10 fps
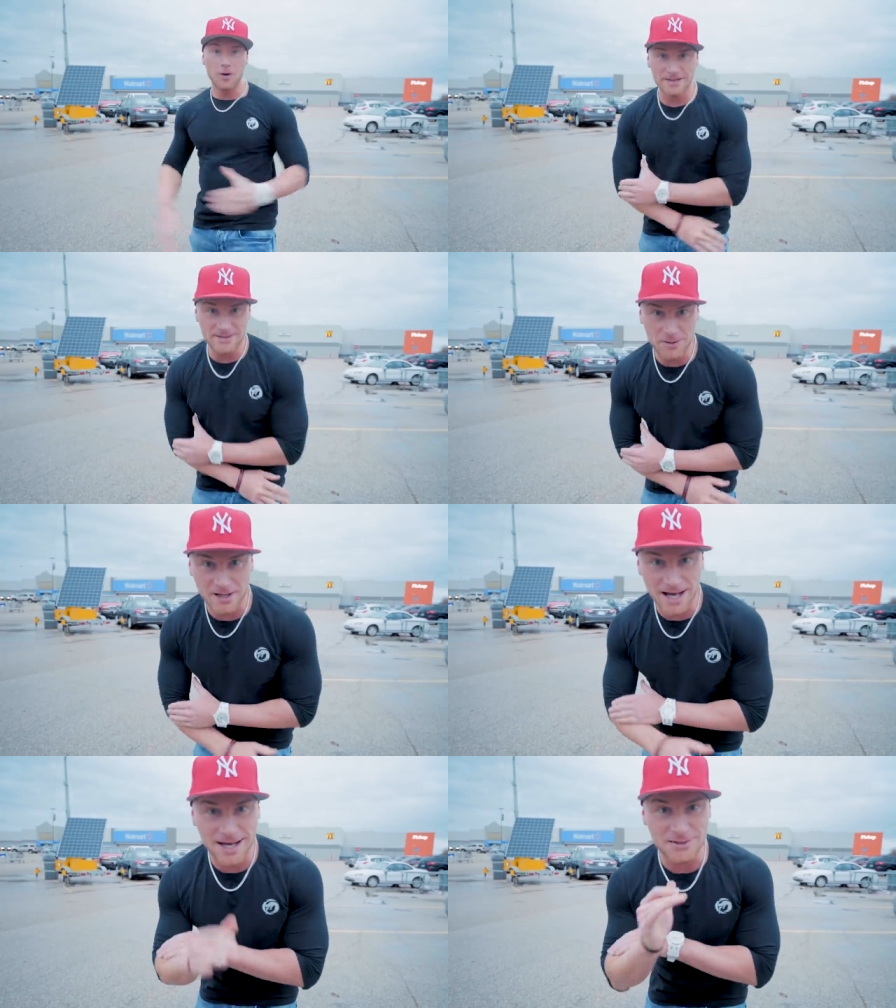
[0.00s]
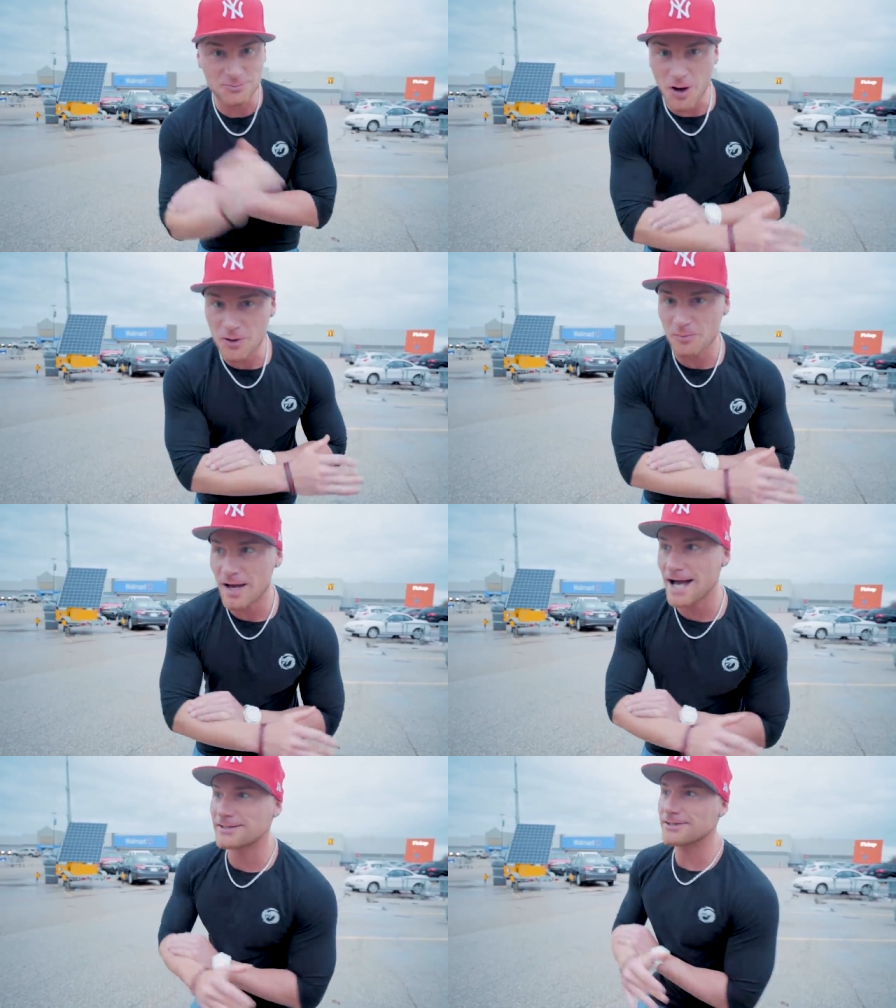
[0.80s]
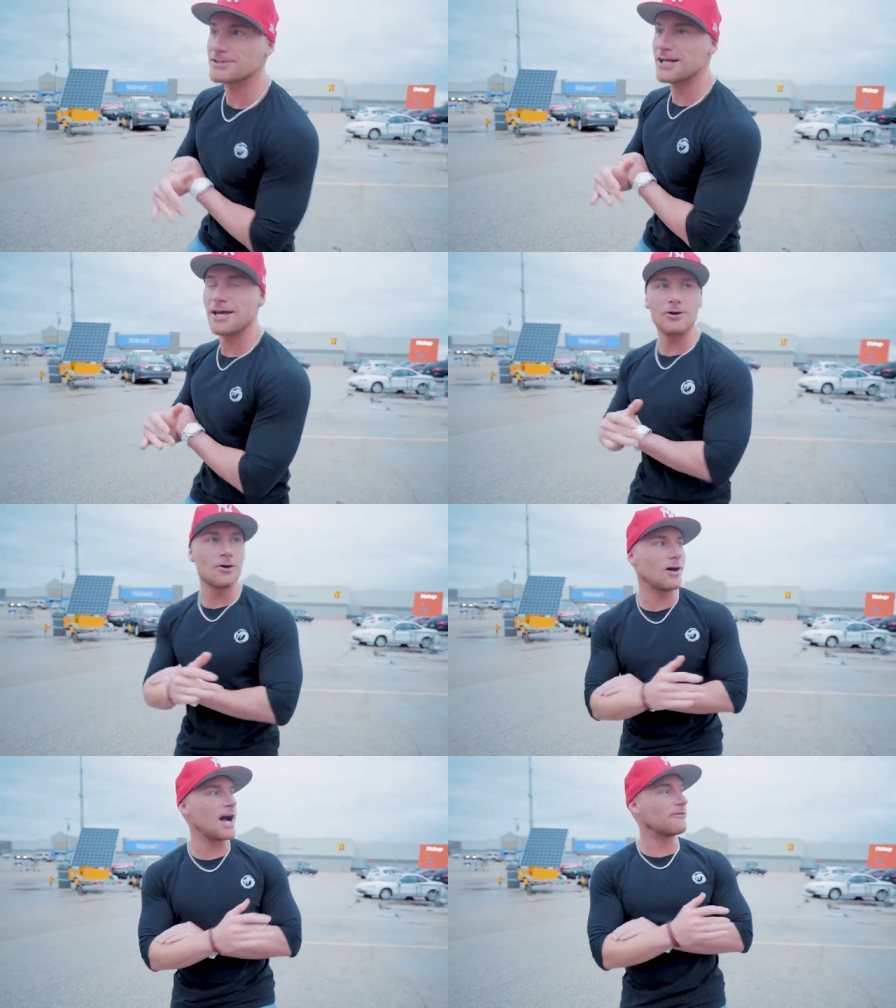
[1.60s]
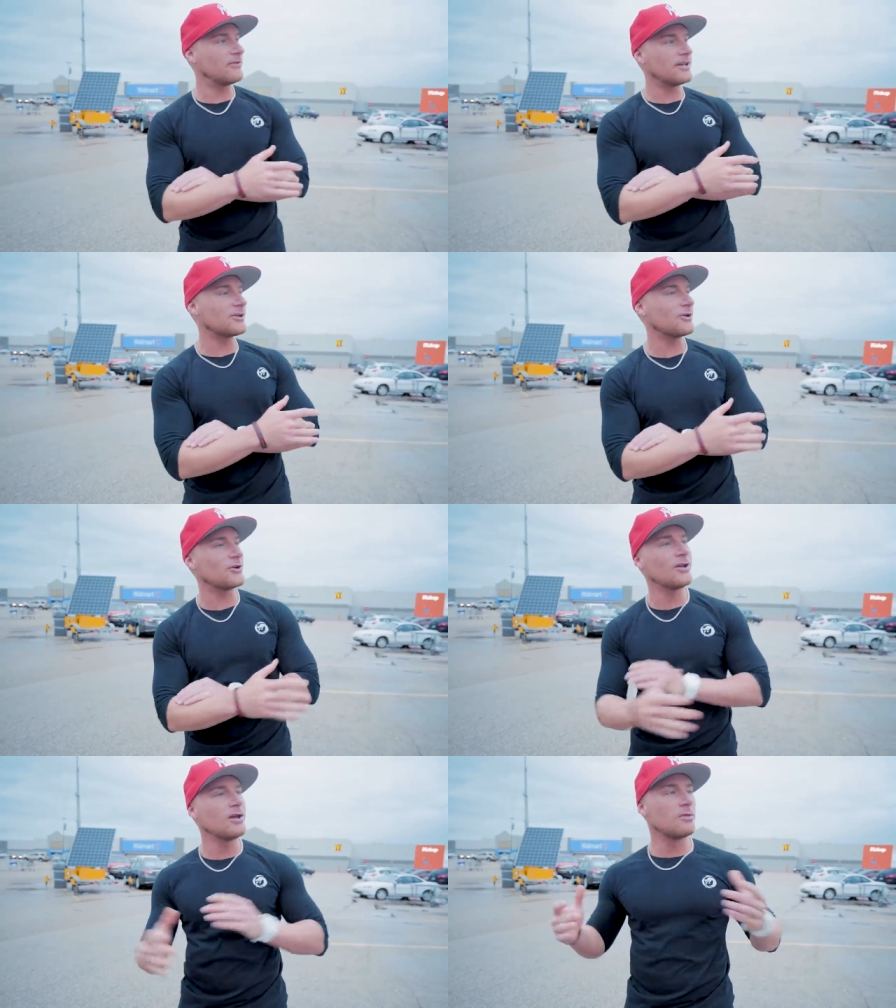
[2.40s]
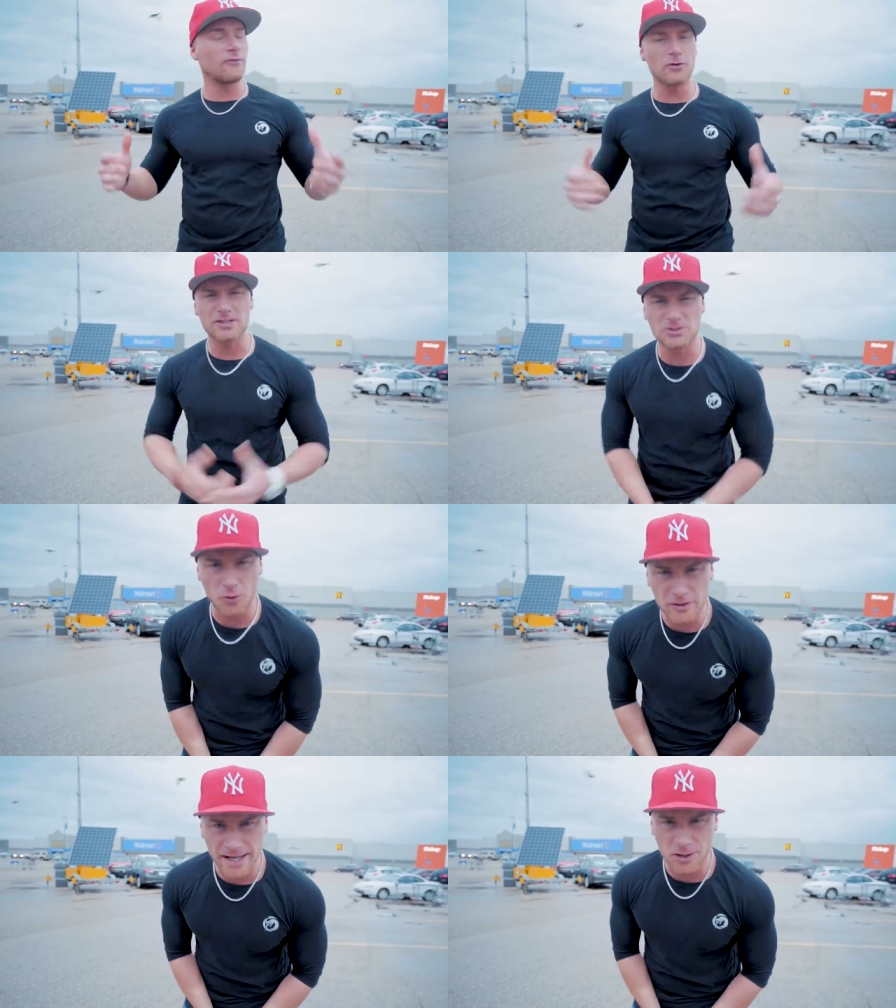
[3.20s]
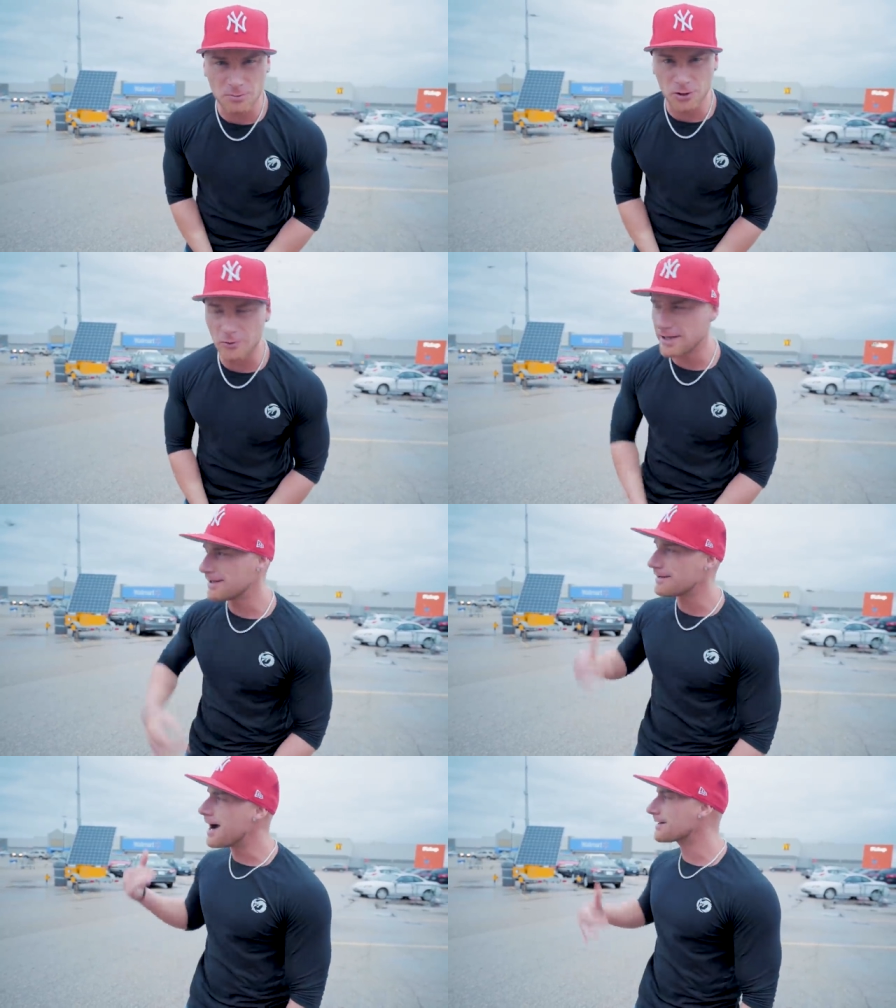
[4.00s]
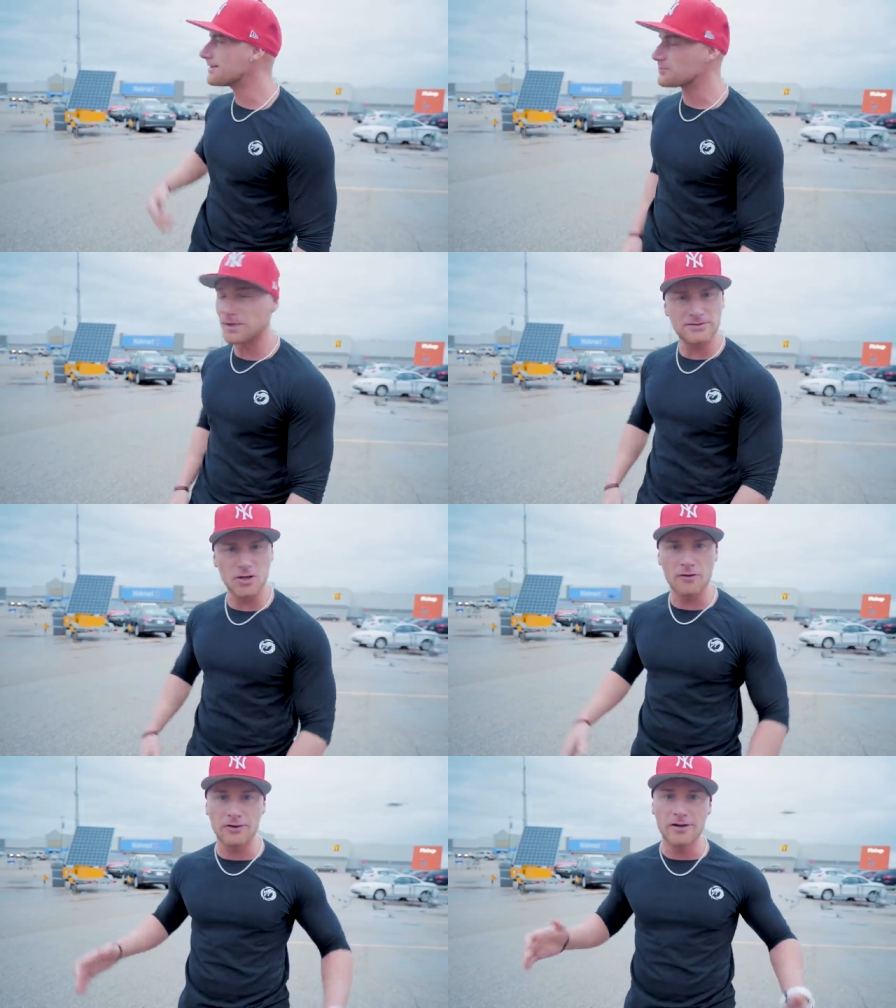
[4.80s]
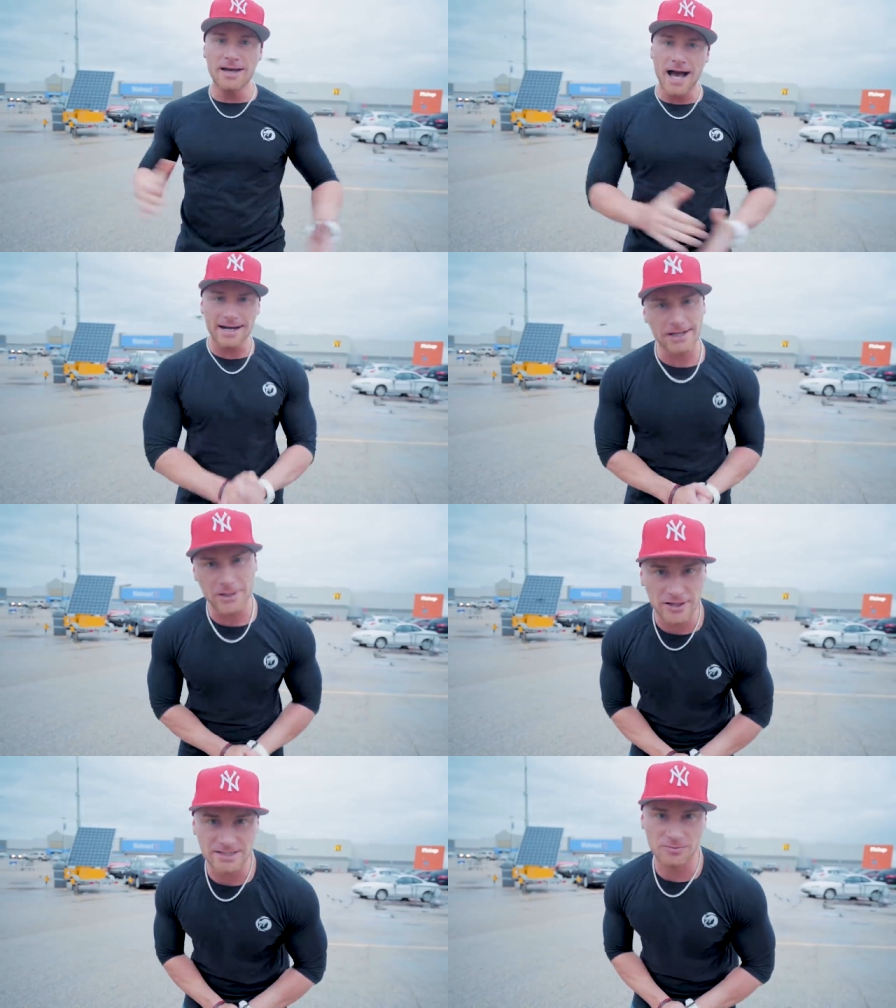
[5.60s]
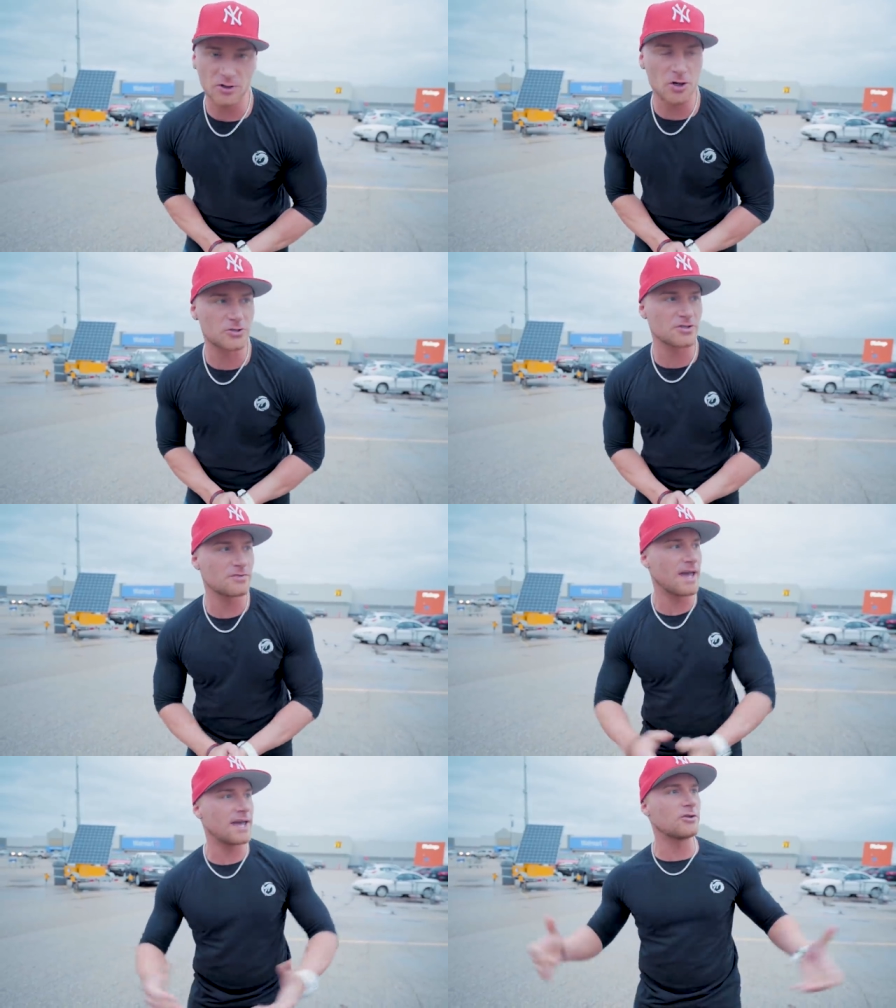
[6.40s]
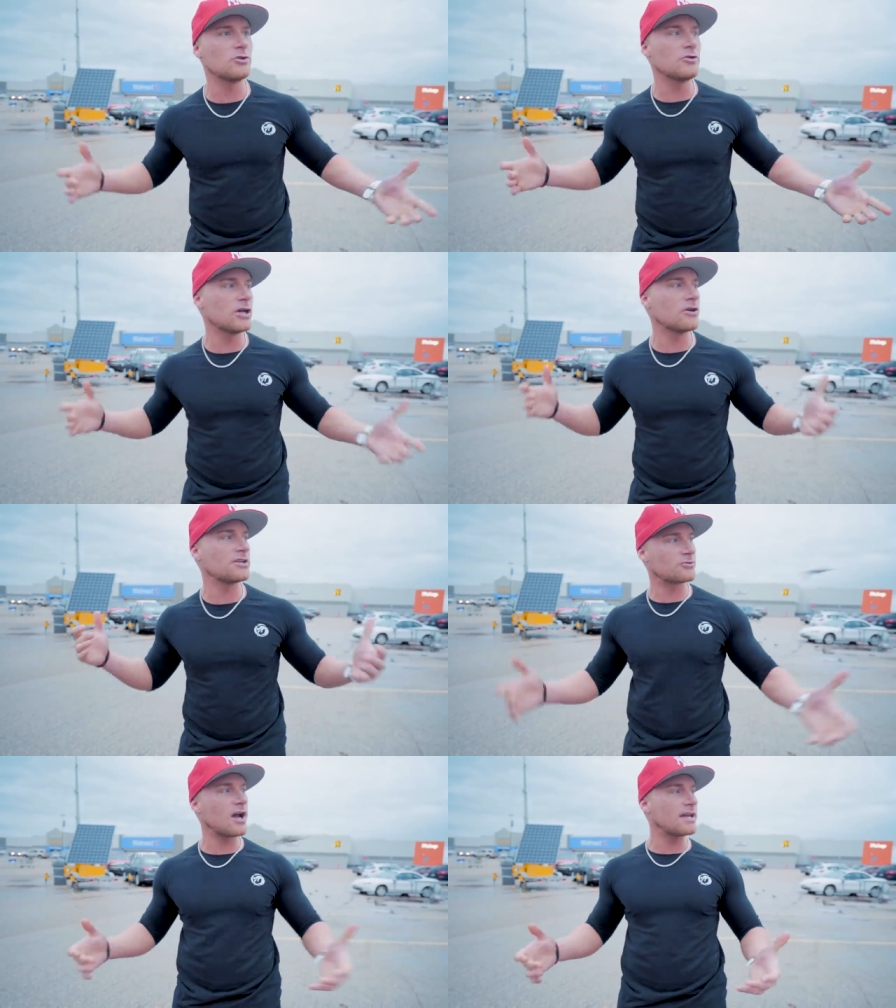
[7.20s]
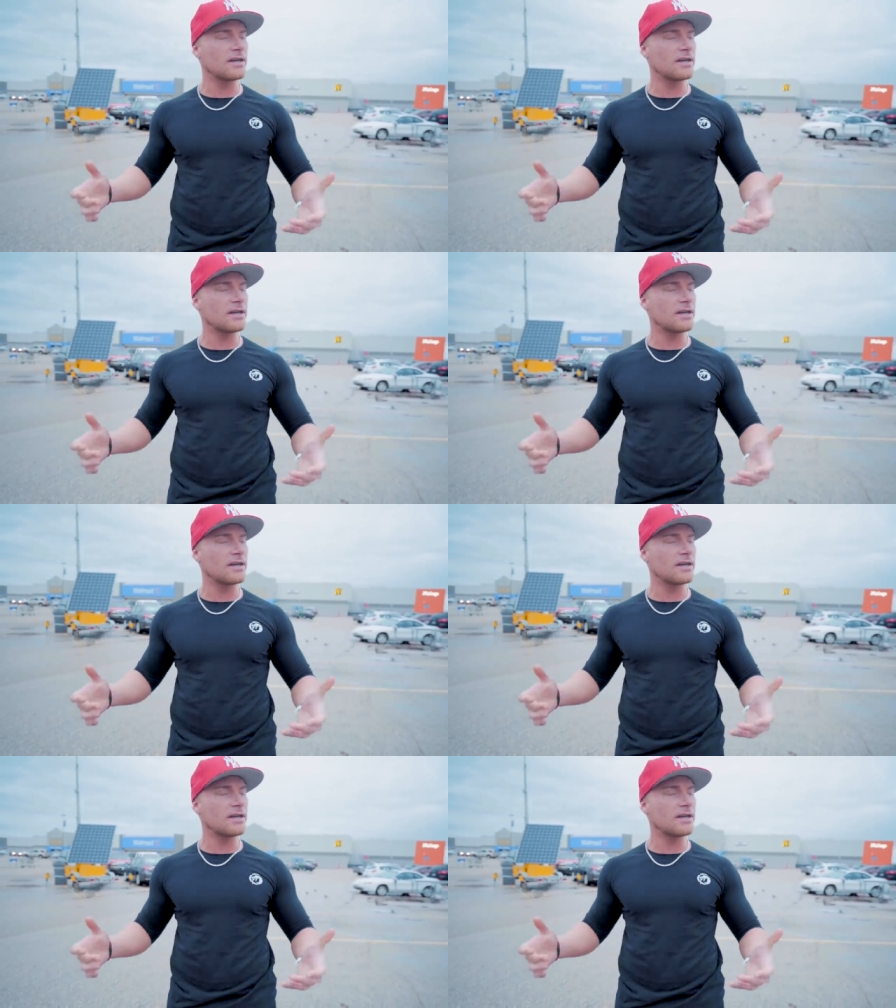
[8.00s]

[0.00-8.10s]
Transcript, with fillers: What is up guys? Welcome back to the channel. I figured before this tornado blew in and knocked this place over, I'd get in here and get some groceries, man. The new year is right